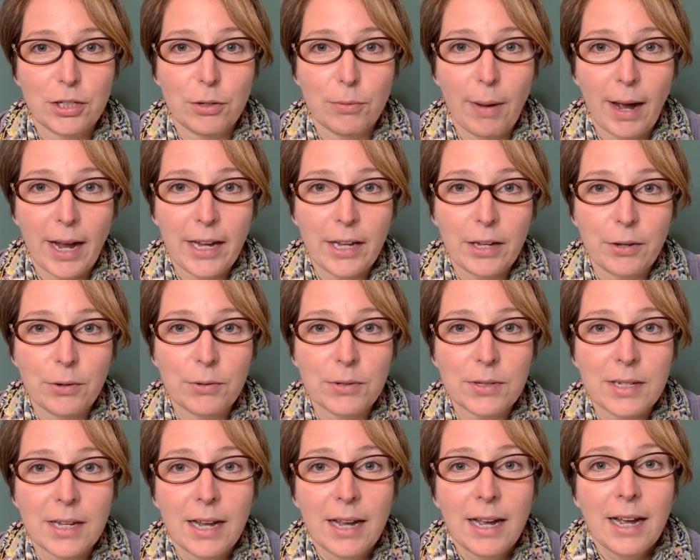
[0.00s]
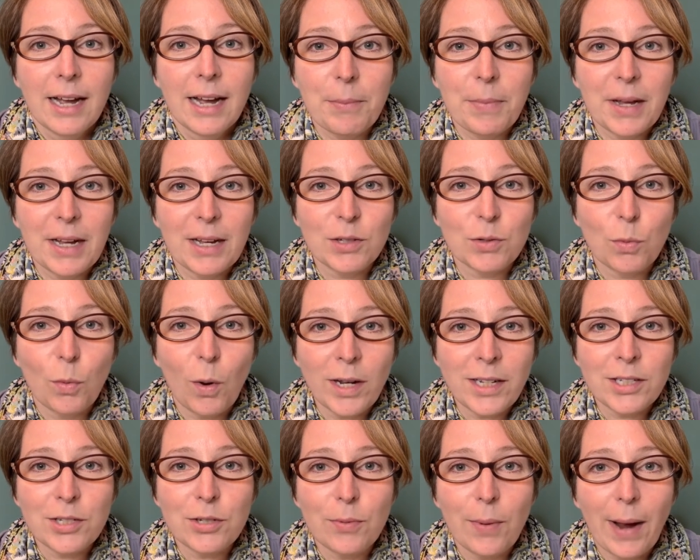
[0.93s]
you might use. Because
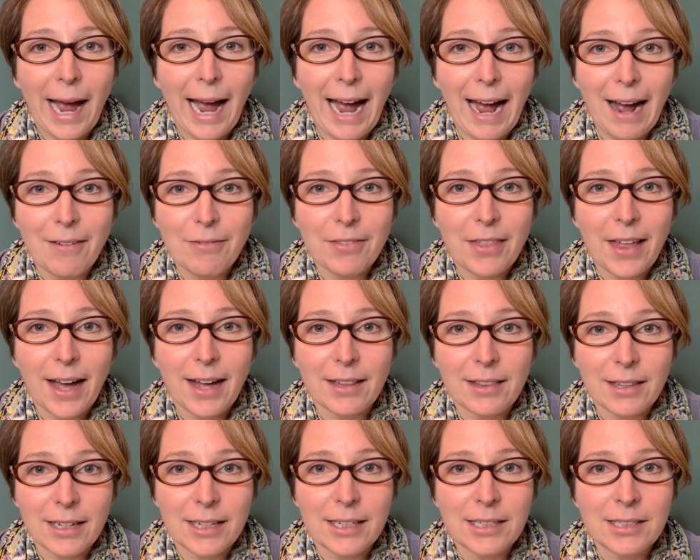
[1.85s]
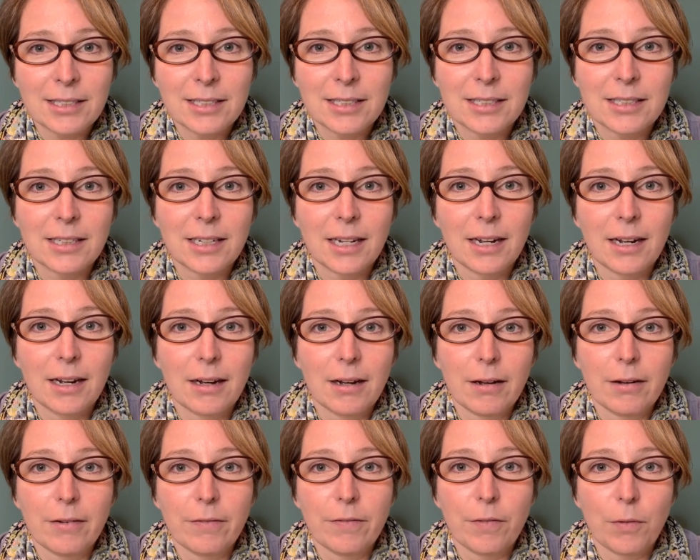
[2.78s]
once you have that list
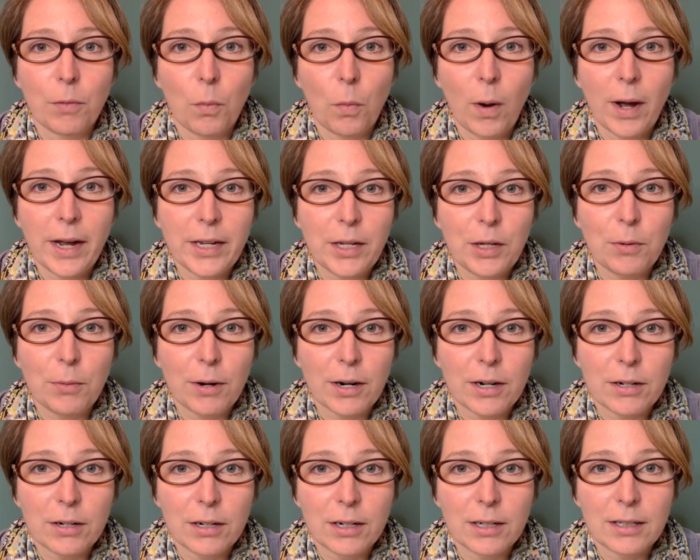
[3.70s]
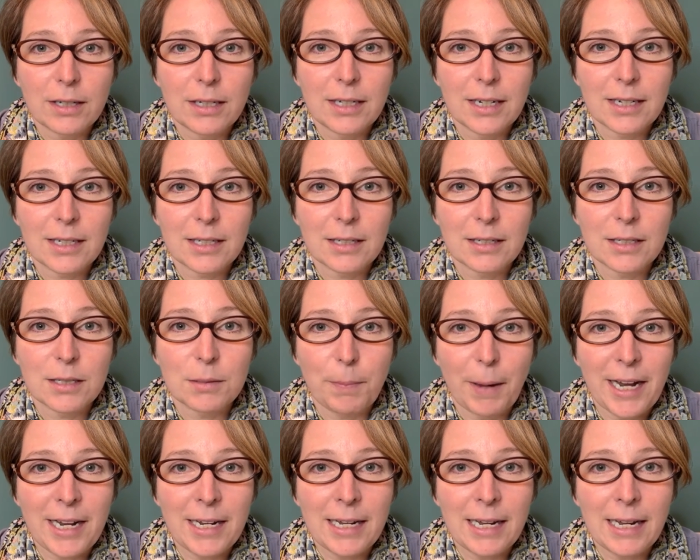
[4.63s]
of what you are currently
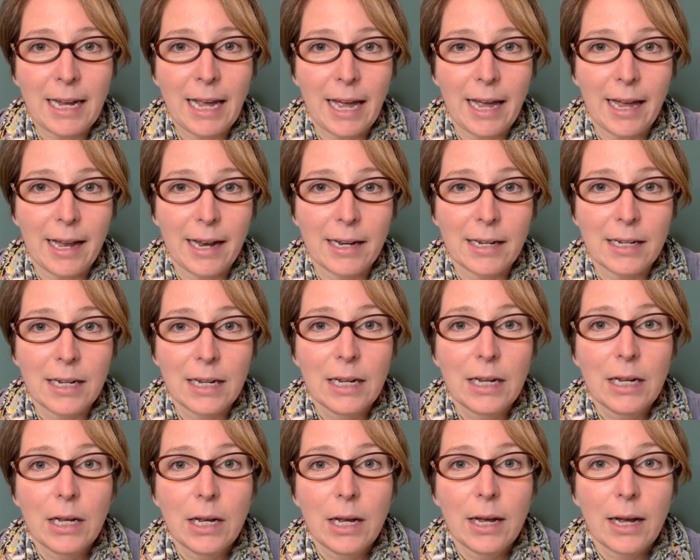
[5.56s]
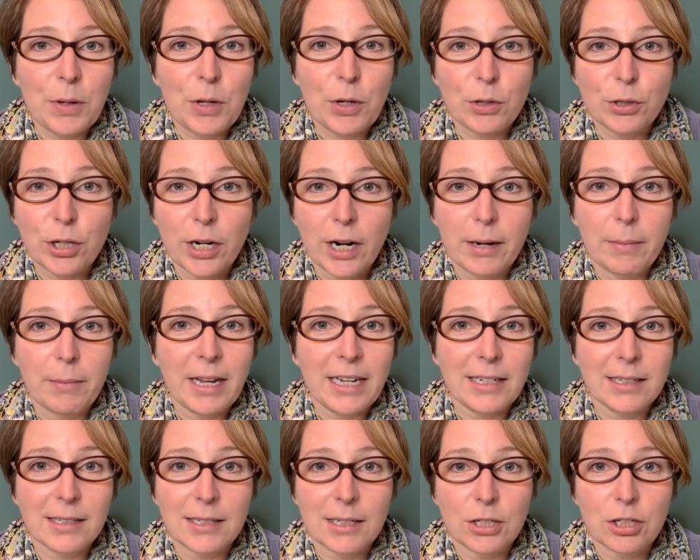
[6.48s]
spending and you're trying to make
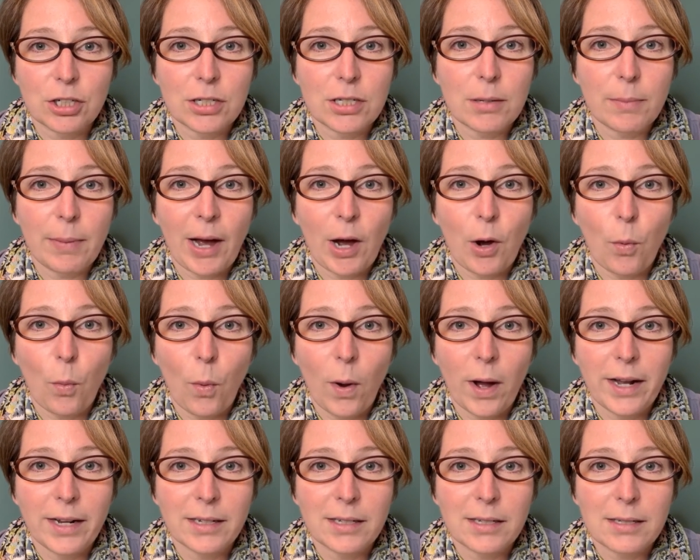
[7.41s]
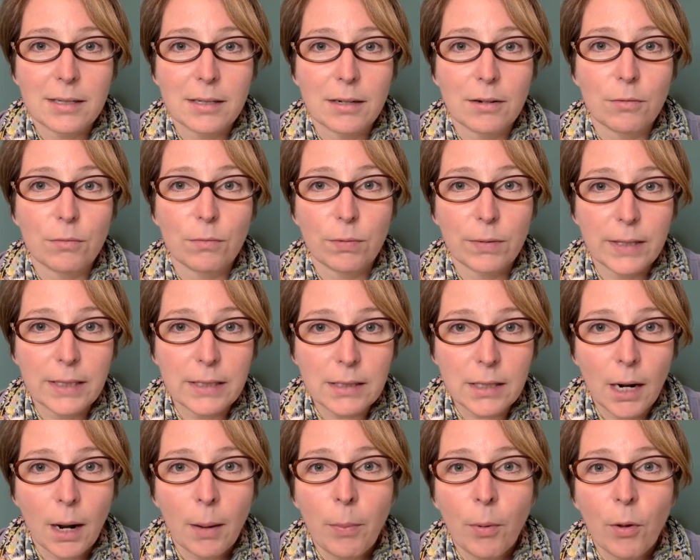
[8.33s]
decisions about what's
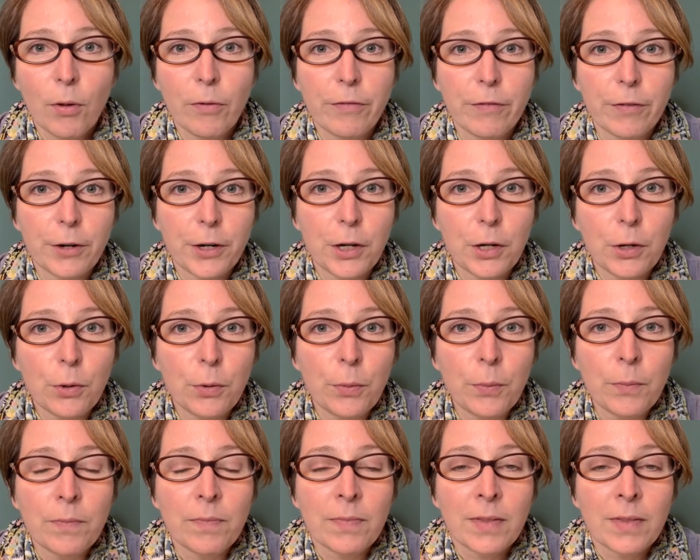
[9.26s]
reasonable for you,